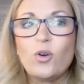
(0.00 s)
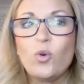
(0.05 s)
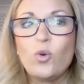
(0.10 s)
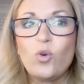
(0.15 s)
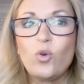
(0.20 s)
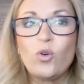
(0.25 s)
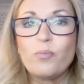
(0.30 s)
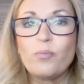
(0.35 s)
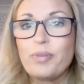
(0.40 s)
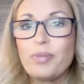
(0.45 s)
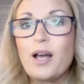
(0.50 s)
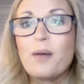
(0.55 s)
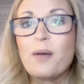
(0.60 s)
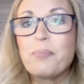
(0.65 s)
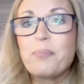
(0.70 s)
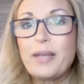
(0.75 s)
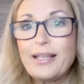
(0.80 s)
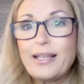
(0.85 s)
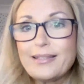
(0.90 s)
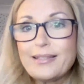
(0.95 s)
or a
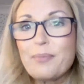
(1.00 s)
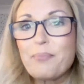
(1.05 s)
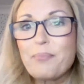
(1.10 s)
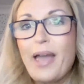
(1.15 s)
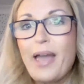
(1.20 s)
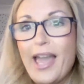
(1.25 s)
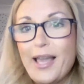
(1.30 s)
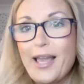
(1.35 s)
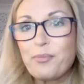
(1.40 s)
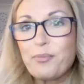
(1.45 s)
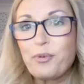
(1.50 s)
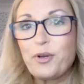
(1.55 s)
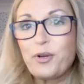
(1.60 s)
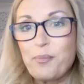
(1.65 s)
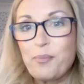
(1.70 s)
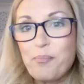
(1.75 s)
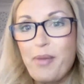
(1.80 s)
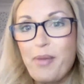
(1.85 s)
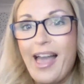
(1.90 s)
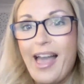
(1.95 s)
piece of paper
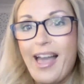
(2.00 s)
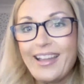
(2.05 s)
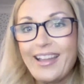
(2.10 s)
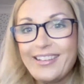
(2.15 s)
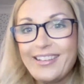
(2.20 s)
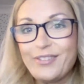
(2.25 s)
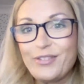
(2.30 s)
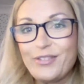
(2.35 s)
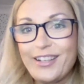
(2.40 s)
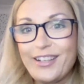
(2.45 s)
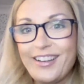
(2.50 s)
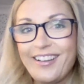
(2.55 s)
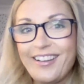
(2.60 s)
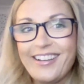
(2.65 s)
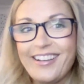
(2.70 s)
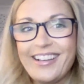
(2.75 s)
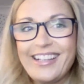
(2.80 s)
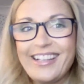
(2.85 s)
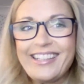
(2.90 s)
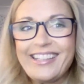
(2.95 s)
and a pen, if you
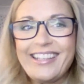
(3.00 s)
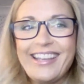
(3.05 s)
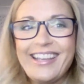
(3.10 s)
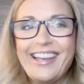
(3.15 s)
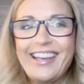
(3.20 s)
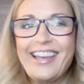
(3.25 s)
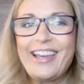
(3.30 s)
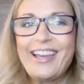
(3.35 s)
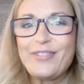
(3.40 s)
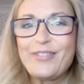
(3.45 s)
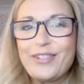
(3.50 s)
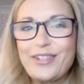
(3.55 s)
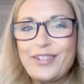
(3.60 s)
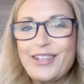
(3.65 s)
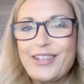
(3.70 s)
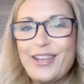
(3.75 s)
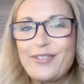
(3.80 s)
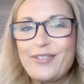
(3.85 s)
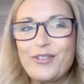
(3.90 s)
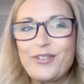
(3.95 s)
like, if
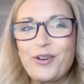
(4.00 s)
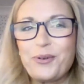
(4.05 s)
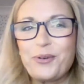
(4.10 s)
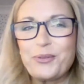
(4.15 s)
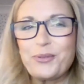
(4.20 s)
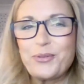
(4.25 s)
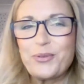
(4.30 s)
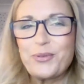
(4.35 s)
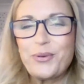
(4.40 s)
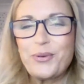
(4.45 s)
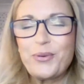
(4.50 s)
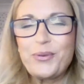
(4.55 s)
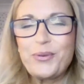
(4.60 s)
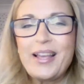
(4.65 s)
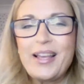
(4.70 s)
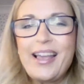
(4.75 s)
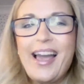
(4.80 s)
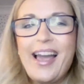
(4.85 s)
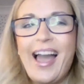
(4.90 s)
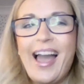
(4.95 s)
you're old school,
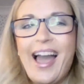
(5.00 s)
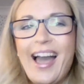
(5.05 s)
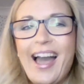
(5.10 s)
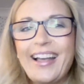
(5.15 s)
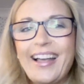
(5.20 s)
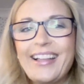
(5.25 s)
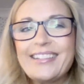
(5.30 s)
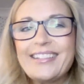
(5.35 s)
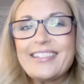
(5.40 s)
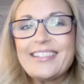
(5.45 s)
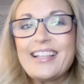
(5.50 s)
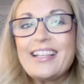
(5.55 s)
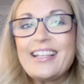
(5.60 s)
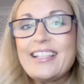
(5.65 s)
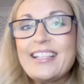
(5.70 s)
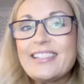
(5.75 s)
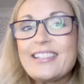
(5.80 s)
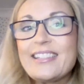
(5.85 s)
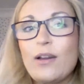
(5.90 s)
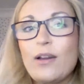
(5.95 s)
and
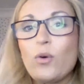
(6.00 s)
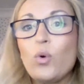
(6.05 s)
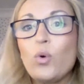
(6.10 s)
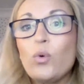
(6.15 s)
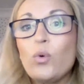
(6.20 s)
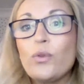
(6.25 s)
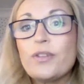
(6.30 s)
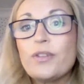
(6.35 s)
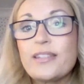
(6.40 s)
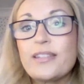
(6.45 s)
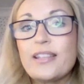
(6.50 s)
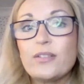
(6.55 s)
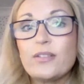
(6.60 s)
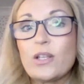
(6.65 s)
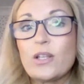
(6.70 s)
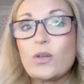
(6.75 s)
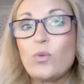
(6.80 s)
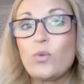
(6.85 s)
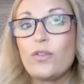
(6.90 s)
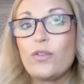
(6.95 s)
list out all the
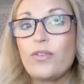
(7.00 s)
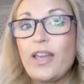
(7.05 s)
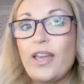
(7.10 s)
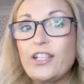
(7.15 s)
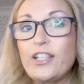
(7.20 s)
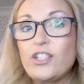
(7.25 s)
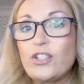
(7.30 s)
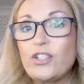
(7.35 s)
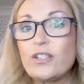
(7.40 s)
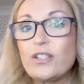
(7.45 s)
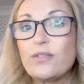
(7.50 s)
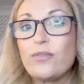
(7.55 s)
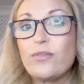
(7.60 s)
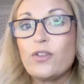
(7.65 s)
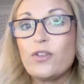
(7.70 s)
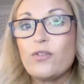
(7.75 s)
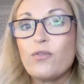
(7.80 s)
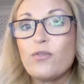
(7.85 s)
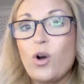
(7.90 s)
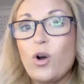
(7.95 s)
skills and qualifications for
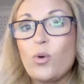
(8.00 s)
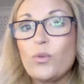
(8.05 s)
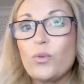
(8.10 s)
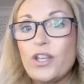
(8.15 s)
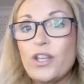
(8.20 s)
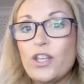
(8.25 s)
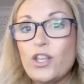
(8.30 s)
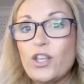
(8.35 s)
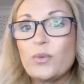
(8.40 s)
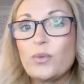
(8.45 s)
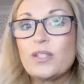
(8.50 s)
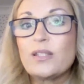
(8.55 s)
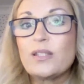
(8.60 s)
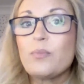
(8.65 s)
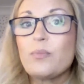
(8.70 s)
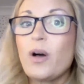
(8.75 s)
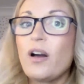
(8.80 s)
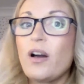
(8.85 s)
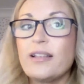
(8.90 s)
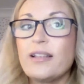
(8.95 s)
the role that you
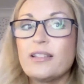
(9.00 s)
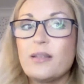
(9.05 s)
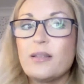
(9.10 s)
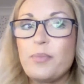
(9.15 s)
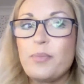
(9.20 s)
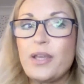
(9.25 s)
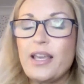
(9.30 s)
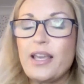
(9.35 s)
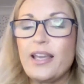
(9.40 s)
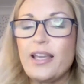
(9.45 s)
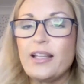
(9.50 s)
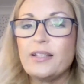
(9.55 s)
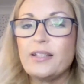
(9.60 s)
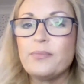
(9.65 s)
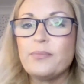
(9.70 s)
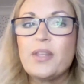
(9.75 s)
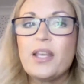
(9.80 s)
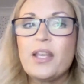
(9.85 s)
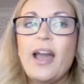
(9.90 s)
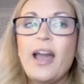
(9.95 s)
aspire to be
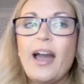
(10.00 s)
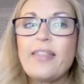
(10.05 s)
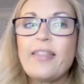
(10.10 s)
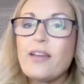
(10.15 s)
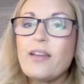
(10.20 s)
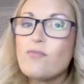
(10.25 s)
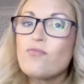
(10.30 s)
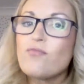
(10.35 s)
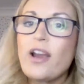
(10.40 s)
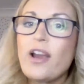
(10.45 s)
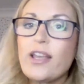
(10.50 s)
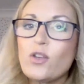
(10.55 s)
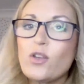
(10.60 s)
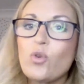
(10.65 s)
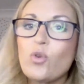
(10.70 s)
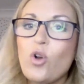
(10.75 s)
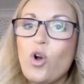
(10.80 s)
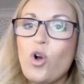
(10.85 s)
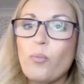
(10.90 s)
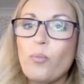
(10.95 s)
in, and then rate
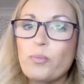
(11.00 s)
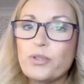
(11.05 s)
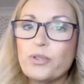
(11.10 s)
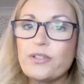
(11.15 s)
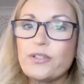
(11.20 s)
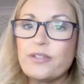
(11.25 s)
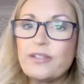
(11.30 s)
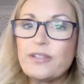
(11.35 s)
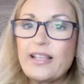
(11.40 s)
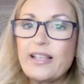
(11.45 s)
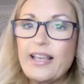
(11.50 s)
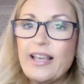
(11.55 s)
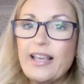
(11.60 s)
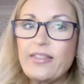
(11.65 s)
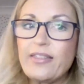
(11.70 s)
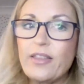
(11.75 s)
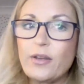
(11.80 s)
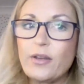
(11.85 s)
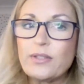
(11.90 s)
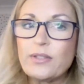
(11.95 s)
your competency
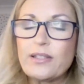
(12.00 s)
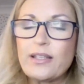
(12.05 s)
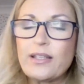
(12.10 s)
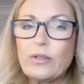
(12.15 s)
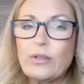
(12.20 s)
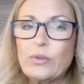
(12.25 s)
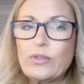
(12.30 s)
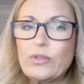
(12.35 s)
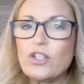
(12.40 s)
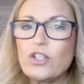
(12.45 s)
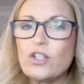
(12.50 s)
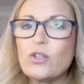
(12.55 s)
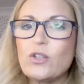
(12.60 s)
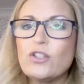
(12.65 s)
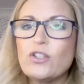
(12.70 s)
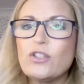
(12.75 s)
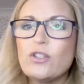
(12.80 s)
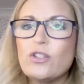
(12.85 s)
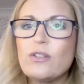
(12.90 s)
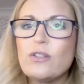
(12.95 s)
in those skills. And you
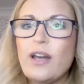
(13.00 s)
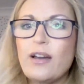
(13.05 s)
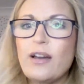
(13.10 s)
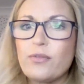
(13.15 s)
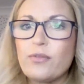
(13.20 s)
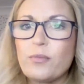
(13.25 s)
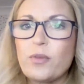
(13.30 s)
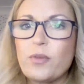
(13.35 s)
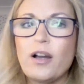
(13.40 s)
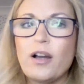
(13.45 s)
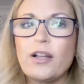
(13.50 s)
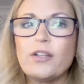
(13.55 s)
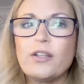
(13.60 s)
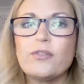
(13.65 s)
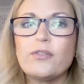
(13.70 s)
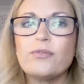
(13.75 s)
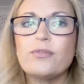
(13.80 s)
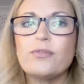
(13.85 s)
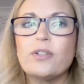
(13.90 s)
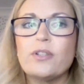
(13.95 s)
can do that from kind
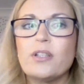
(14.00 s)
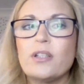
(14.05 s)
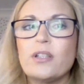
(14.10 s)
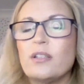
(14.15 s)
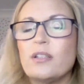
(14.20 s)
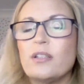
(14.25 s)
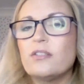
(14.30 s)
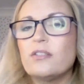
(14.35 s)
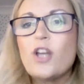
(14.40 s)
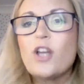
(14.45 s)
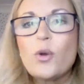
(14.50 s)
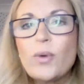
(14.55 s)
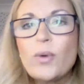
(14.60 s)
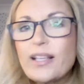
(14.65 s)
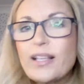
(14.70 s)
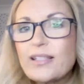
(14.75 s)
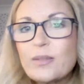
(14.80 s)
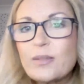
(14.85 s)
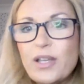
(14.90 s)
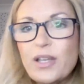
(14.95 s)
of no
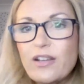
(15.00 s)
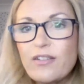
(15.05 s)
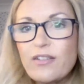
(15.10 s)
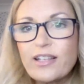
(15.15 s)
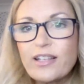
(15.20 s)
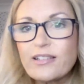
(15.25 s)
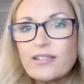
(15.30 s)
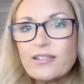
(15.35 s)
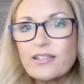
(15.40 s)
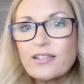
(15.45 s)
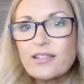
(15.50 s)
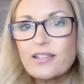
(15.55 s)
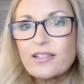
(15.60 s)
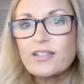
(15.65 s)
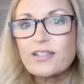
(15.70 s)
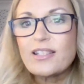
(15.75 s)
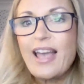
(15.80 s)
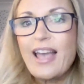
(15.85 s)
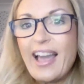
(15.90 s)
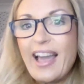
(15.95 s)
experience
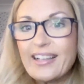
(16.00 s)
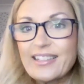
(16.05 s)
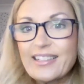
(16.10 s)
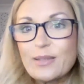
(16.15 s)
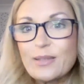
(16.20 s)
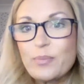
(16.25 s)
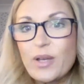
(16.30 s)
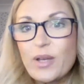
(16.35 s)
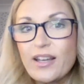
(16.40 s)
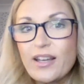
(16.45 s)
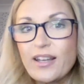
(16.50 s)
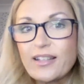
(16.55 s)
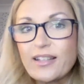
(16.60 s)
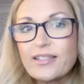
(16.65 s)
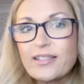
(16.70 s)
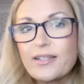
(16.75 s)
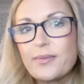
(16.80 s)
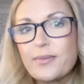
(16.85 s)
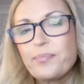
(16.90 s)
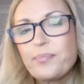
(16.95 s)
to
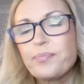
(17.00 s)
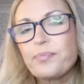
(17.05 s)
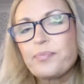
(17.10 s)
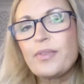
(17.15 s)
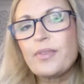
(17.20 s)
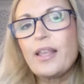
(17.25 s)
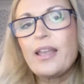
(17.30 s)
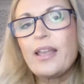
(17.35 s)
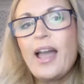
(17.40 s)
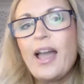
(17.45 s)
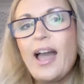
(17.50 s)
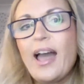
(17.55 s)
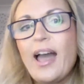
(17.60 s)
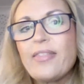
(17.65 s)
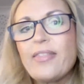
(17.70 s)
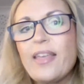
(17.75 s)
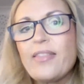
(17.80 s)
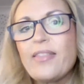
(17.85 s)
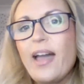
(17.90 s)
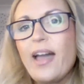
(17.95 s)
expert.
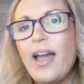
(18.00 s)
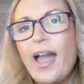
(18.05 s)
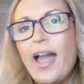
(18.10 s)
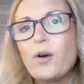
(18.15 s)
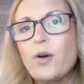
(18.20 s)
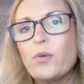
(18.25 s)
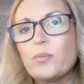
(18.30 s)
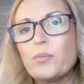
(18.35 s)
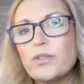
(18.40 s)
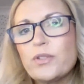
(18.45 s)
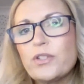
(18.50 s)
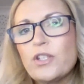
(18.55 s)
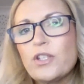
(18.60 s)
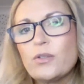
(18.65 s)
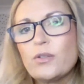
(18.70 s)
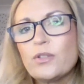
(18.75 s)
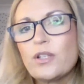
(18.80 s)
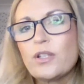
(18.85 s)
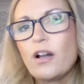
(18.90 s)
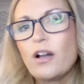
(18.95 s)
And then that helps
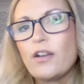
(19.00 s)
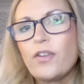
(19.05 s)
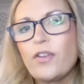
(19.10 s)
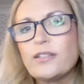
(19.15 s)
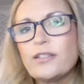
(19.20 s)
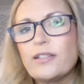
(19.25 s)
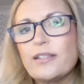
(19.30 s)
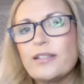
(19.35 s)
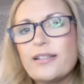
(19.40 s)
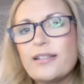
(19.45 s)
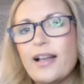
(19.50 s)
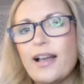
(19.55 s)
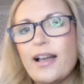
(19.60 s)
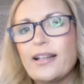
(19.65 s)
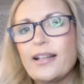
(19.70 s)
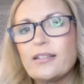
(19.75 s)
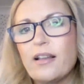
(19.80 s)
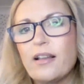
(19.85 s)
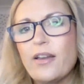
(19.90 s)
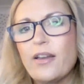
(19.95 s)
you to kind of
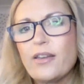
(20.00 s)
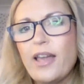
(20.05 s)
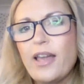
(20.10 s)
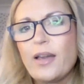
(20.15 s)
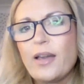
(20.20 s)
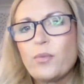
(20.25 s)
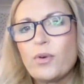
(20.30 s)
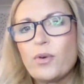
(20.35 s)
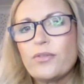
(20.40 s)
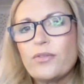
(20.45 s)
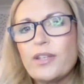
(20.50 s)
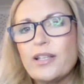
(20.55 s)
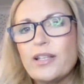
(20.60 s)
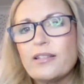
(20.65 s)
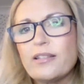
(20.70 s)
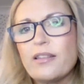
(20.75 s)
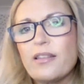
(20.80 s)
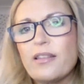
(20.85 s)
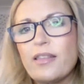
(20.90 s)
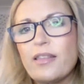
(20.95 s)
understand, like, okay, well,
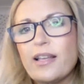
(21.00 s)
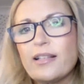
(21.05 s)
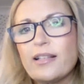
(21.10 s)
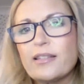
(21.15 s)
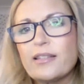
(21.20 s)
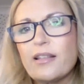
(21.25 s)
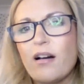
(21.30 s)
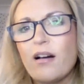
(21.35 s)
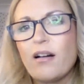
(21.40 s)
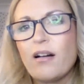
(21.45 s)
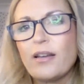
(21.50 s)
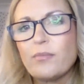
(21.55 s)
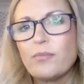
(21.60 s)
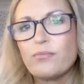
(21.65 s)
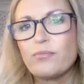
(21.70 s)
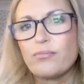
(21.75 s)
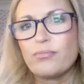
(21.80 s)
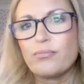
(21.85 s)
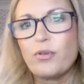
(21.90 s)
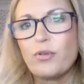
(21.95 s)
these are the things that I'm
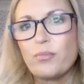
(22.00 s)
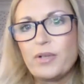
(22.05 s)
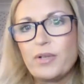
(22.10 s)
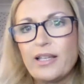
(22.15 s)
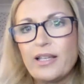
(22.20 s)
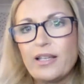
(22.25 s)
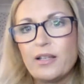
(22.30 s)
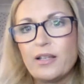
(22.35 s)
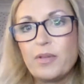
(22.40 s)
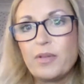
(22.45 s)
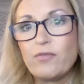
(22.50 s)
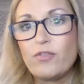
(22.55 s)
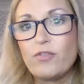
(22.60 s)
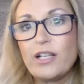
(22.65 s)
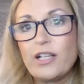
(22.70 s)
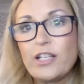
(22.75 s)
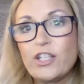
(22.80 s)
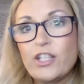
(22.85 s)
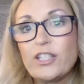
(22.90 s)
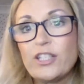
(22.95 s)
probably going to be
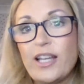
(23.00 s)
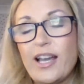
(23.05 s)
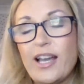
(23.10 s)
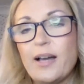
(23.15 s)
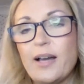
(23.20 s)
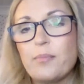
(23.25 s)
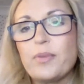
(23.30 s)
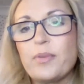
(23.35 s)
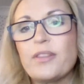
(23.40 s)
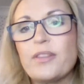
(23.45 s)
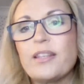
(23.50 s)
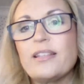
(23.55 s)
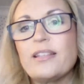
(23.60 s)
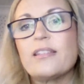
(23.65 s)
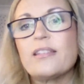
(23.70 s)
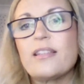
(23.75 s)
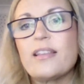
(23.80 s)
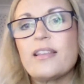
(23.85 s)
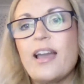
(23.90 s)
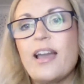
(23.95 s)
really good at, but
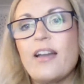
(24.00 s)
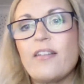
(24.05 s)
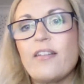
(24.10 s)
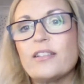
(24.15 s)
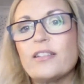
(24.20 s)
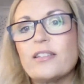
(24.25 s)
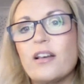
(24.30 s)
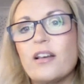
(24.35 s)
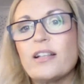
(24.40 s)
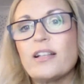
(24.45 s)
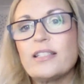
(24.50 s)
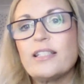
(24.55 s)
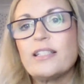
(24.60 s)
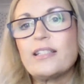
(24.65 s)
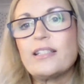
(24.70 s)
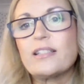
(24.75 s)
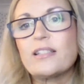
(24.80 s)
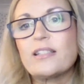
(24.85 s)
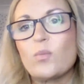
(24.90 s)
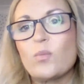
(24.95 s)
these are the areas that I
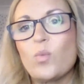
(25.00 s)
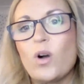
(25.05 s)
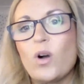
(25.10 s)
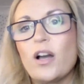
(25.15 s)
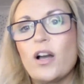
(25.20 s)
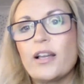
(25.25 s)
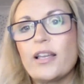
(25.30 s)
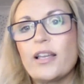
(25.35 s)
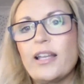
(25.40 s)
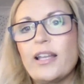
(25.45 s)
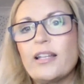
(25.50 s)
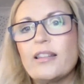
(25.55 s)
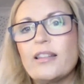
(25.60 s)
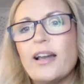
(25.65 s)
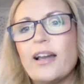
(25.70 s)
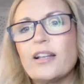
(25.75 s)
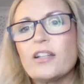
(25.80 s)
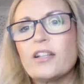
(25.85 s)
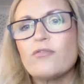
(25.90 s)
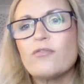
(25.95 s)
need some work in. And
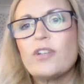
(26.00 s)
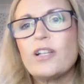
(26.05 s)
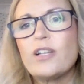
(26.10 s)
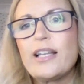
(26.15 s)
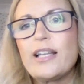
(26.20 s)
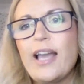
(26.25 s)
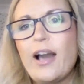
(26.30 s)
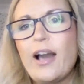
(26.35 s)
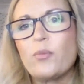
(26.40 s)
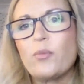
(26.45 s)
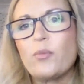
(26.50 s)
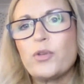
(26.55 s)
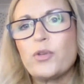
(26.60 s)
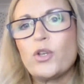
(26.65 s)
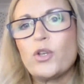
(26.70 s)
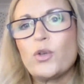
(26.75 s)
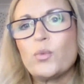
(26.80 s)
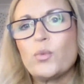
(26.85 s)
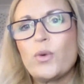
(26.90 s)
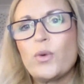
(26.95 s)
that can really help
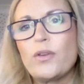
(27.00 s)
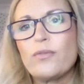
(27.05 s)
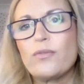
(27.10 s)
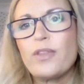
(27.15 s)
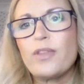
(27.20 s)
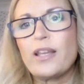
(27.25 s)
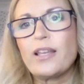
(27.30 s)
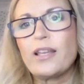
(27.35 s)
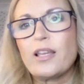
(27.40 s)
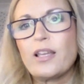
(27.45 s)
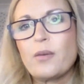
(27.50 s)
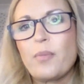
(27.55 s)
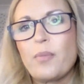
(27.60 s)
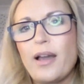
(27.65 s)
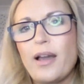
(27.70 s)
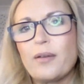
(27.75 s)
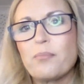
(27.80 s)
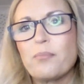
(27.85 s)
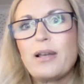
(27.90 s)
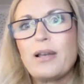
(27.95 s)
you with thinking
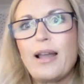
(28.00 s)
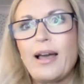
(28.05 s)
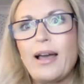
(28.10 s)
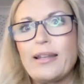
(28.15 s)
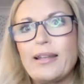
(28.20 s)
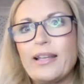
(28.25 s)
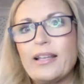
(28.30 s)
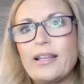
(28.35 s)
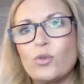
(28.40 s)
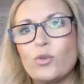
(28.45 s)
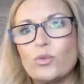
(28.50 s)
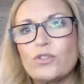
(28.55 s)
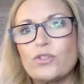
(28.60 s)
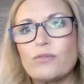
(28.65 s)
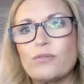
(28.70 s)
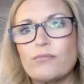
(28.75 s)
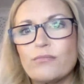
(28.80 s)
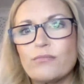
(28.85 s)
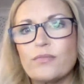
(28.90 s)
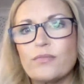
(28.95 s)
about planning your